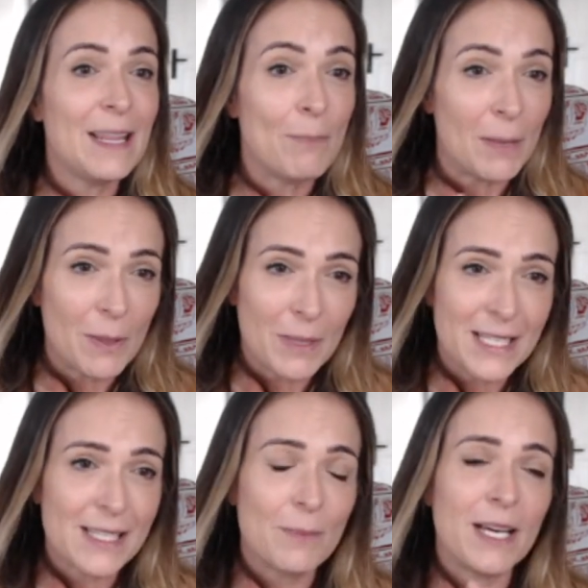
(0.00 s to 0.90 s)
Mama B
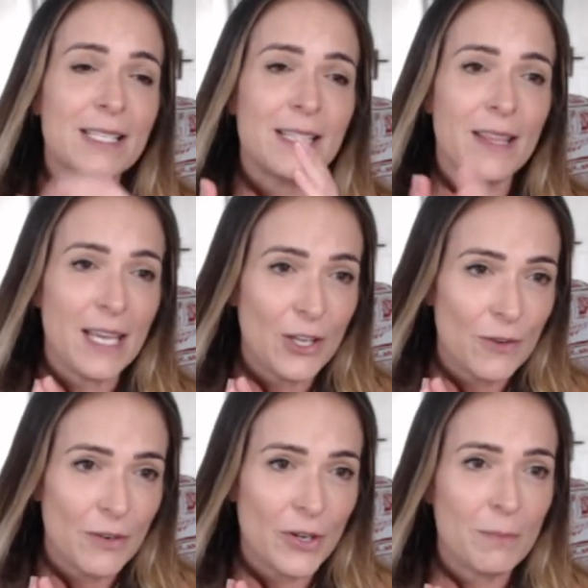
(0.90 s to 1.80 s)
is the best. Thank
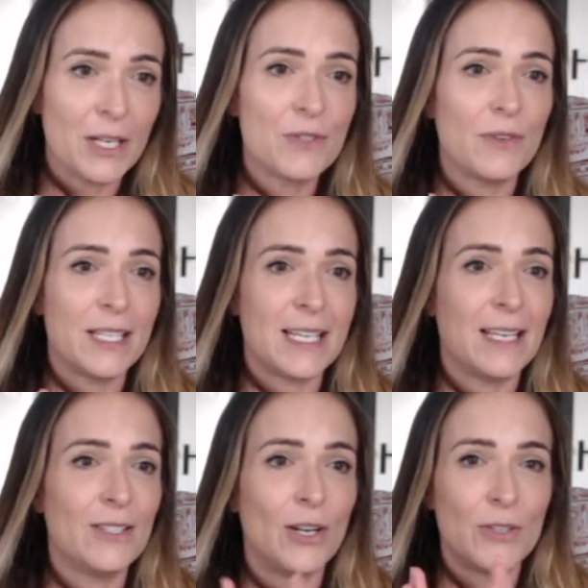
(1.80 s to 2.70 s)
you very much for the
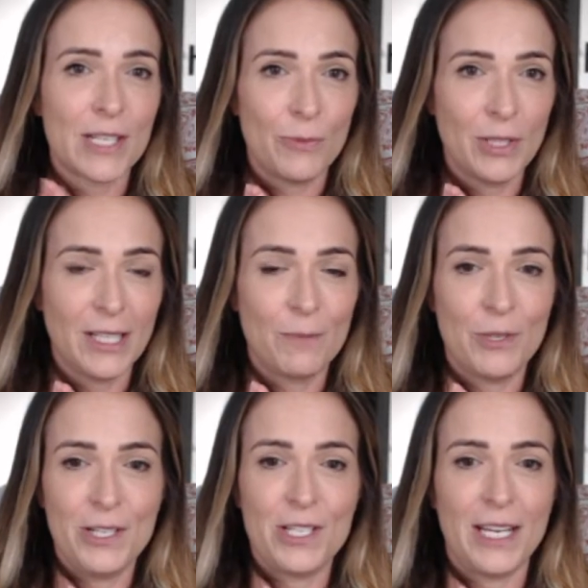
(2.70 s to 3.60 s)
$10. I really
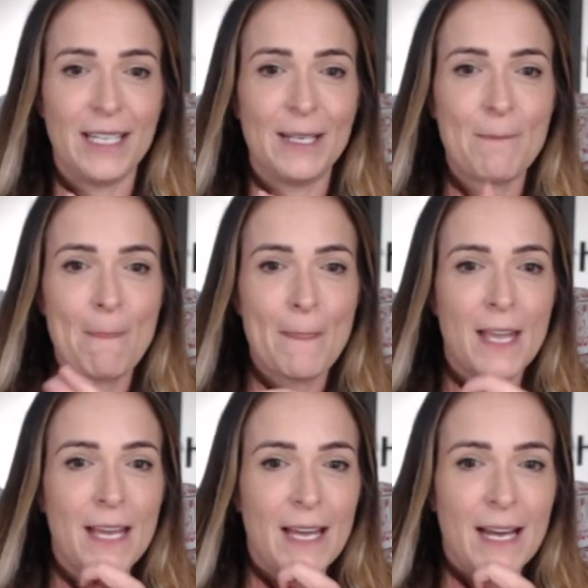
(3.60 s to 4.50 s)
appreciate it.
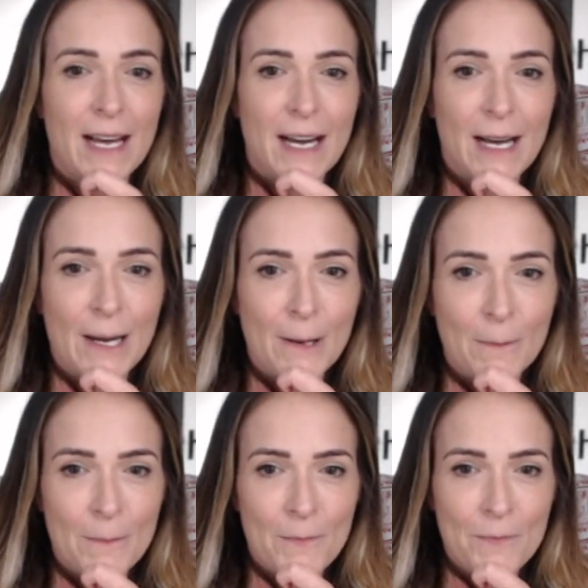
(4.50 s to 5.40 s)

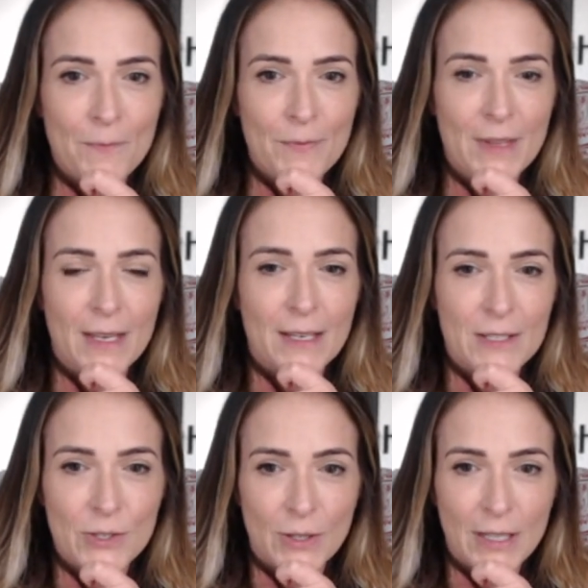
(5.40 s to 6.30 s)

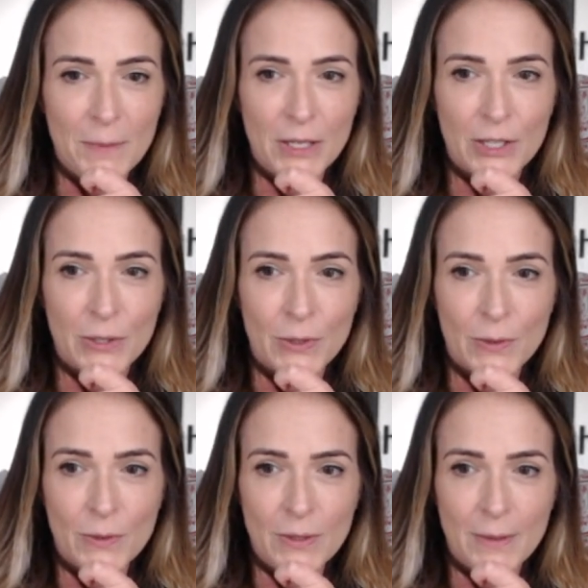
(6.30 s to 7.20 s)
So let me
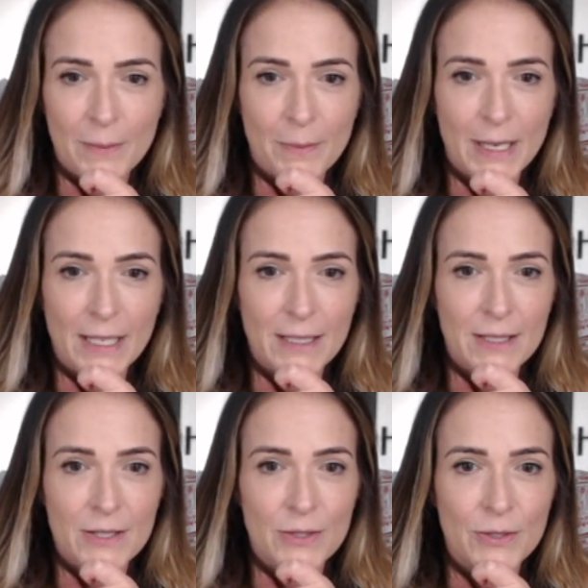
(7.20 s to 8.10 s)
go
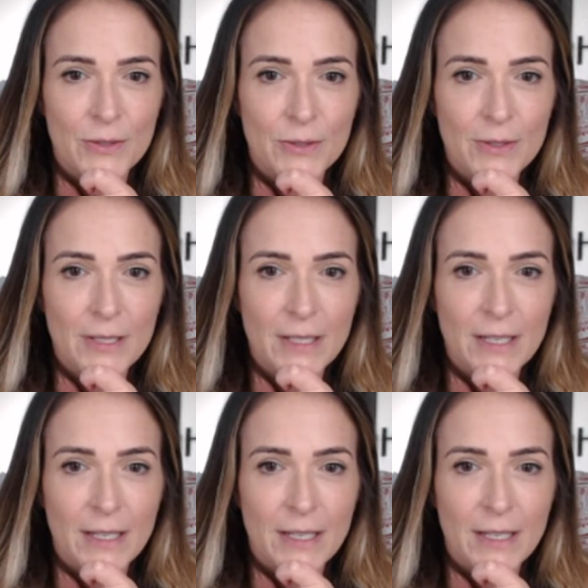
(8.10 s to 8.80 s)
back to,